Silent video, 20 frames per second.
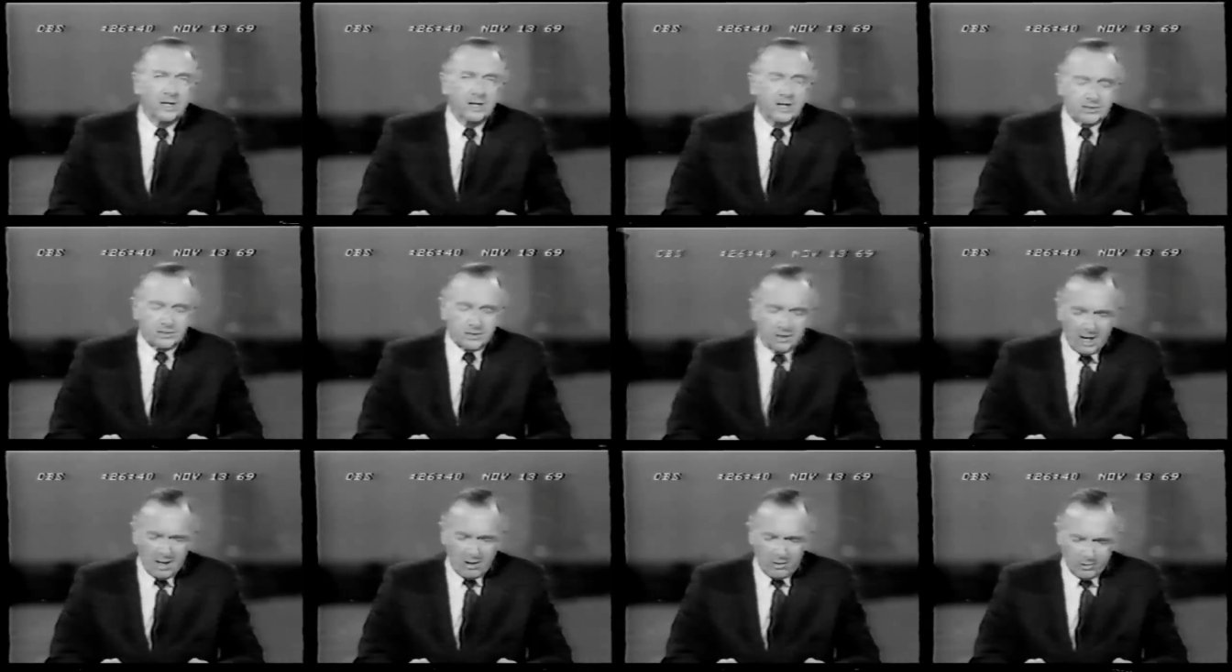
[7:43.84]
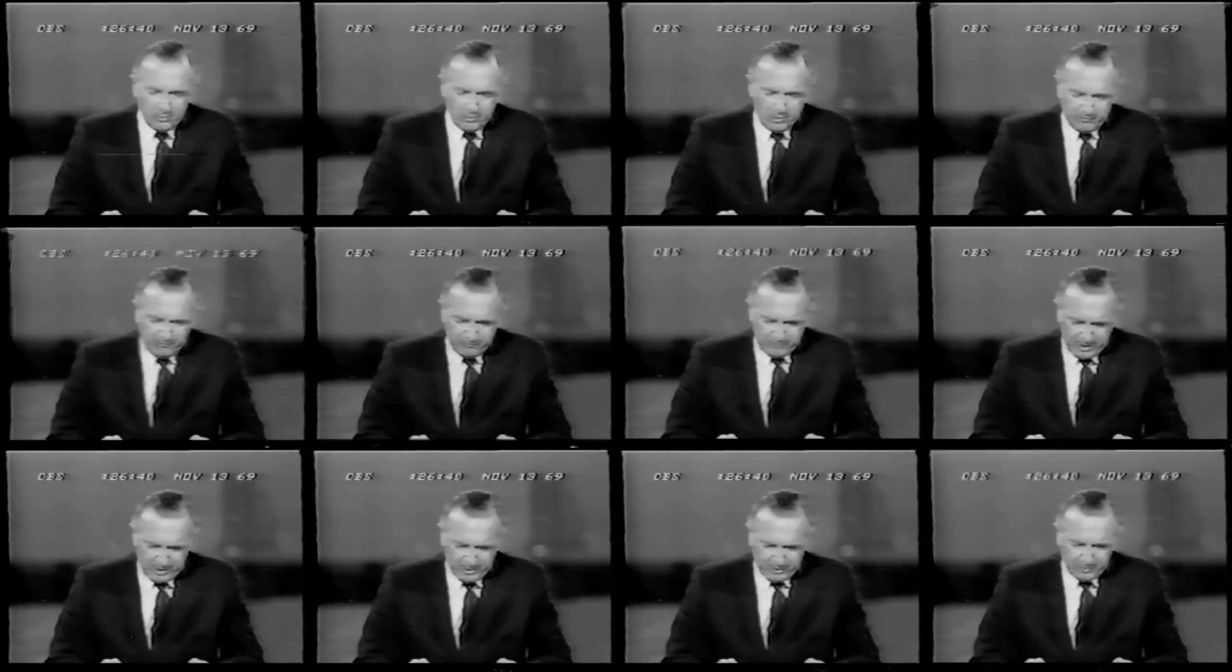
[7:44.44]
as to how it would
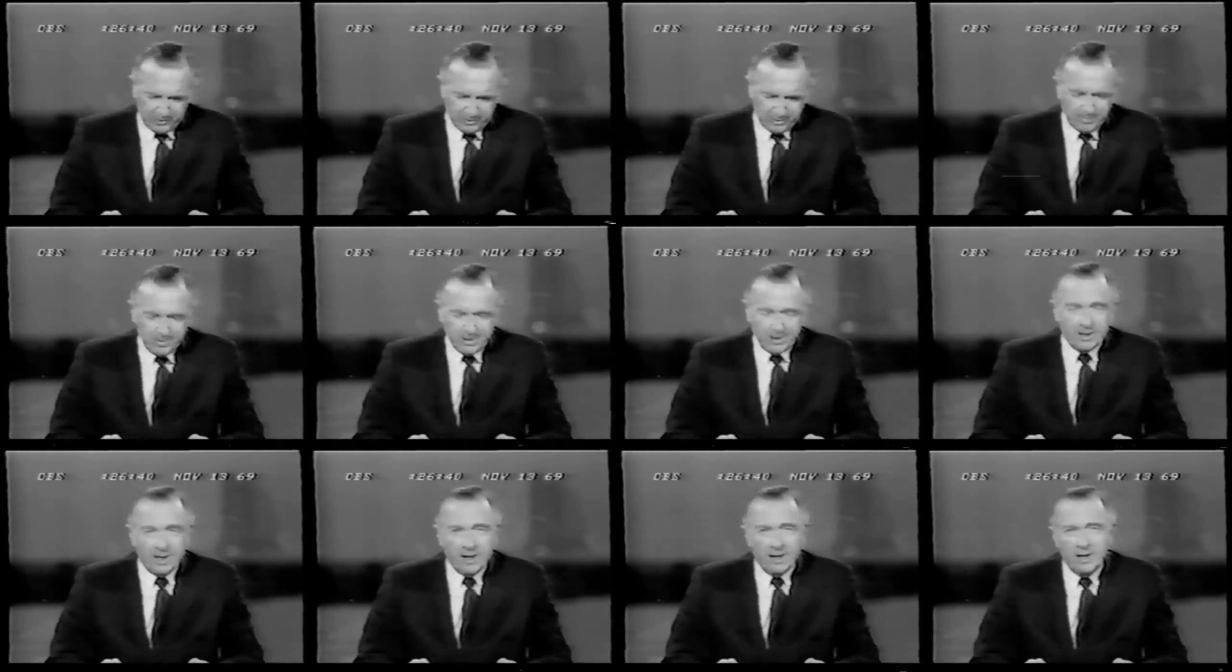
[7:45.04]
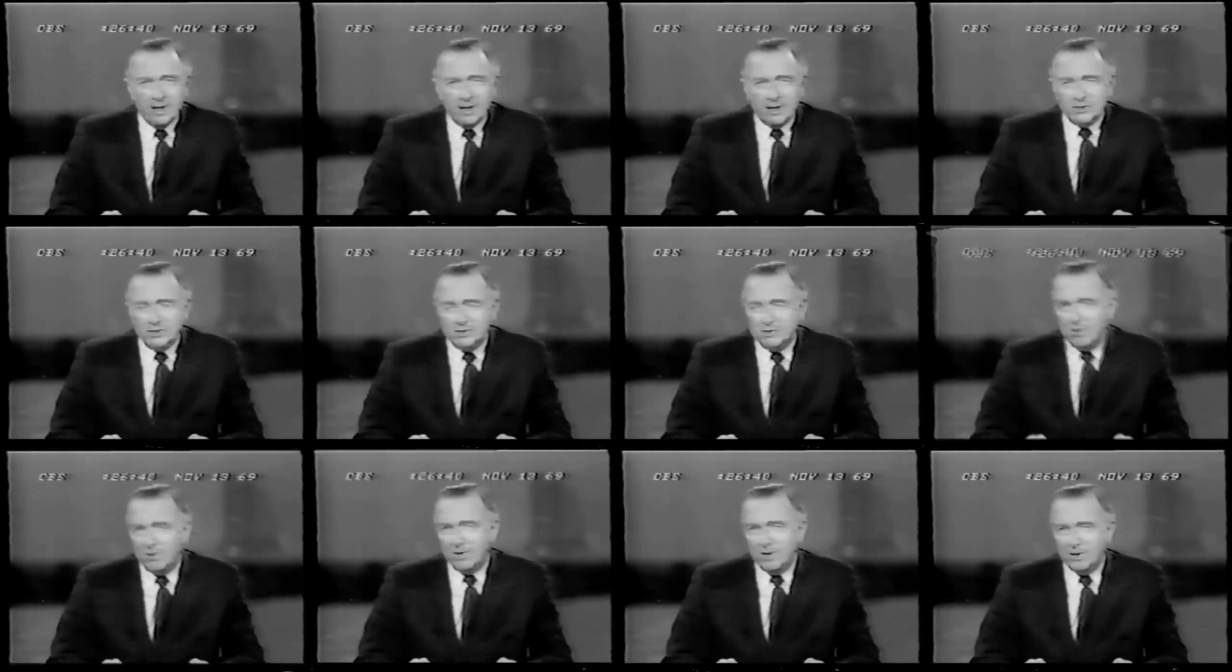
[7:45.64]
feel to be a
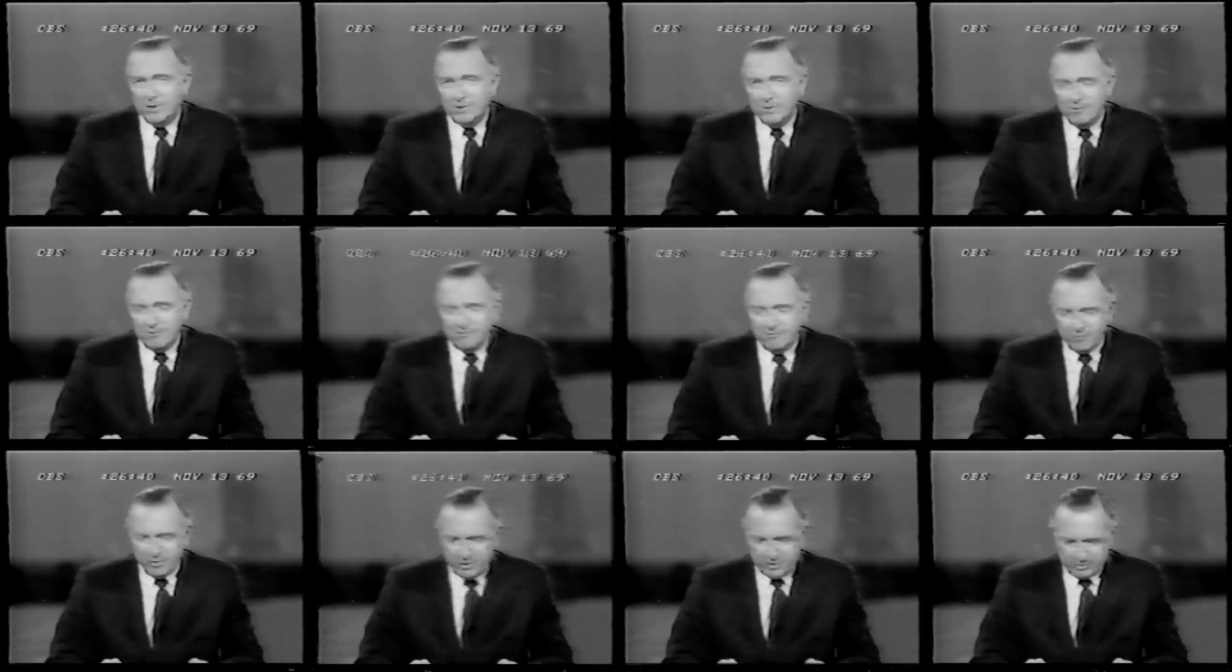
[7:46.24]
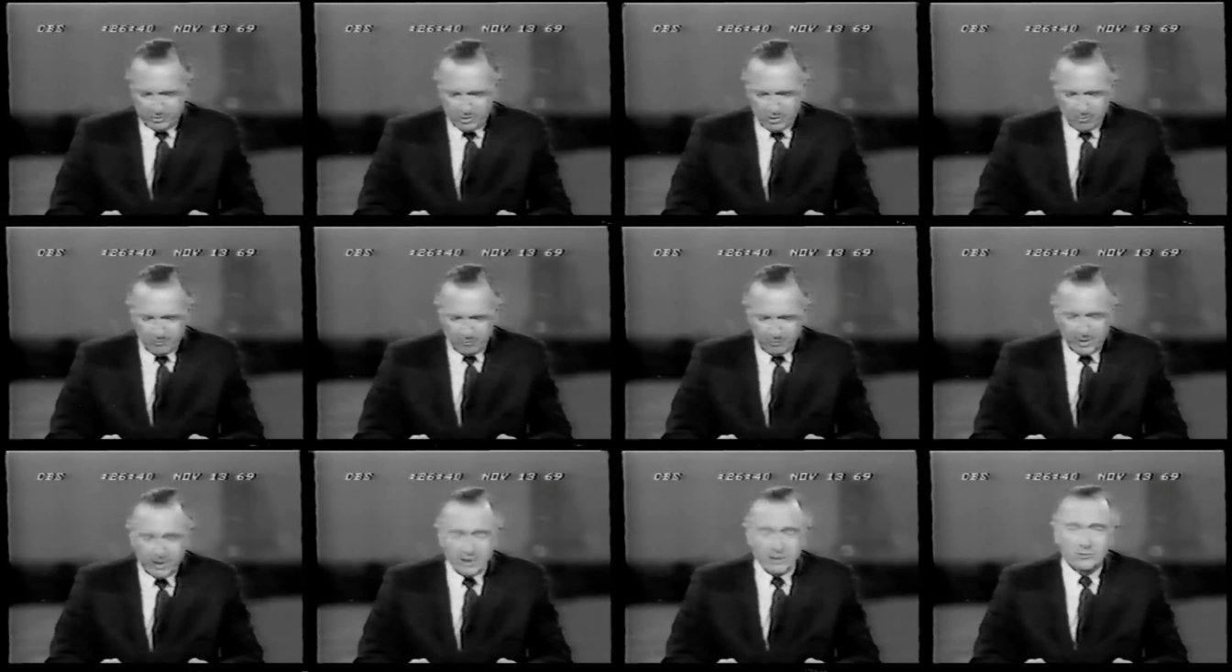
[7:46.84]
historical footnote
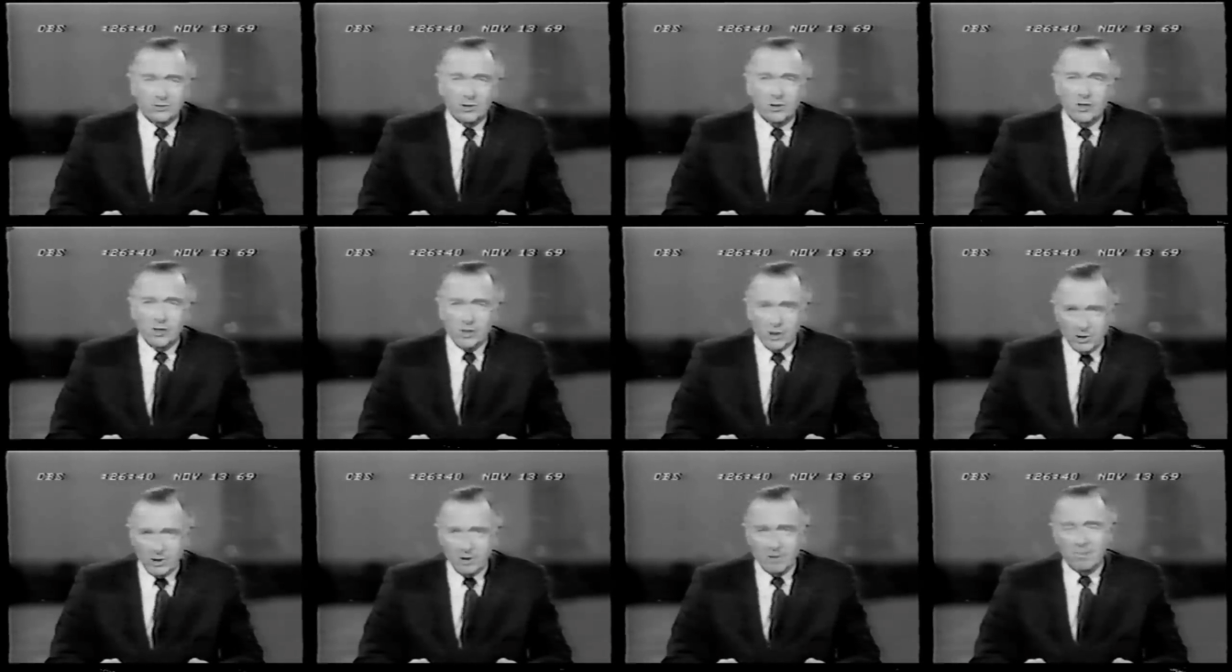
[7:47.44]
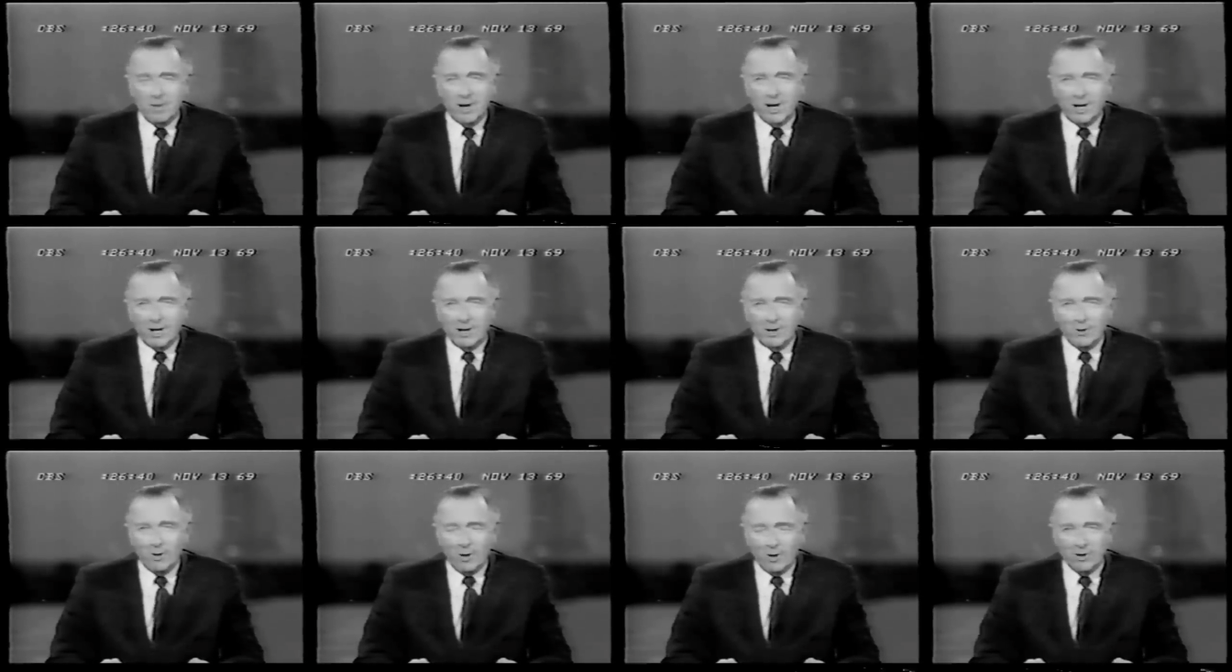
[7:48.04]
as the third
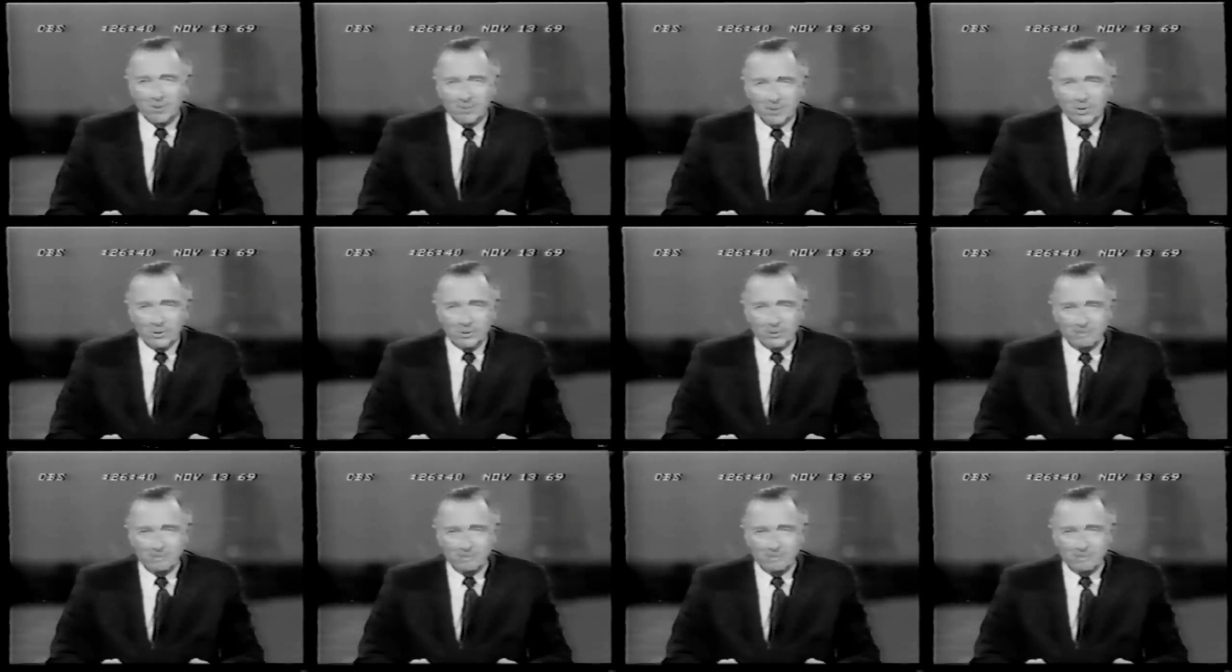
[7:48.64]
man on the moon.